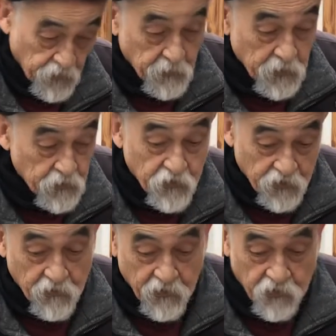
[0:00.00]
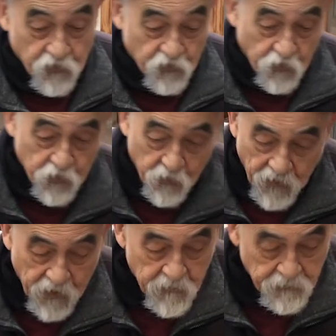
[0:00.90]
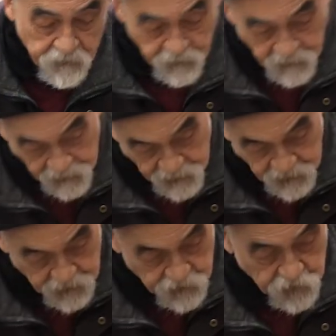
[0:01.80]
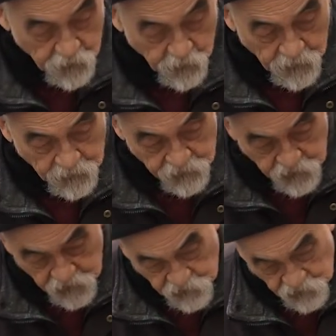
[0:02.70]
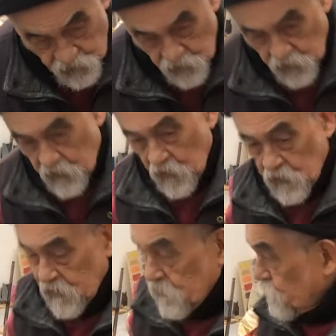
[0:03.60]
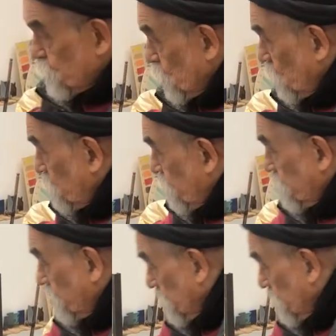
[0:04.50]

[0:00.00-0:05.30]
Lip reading: some interesting things to show you there. So I'll just get a little tool from over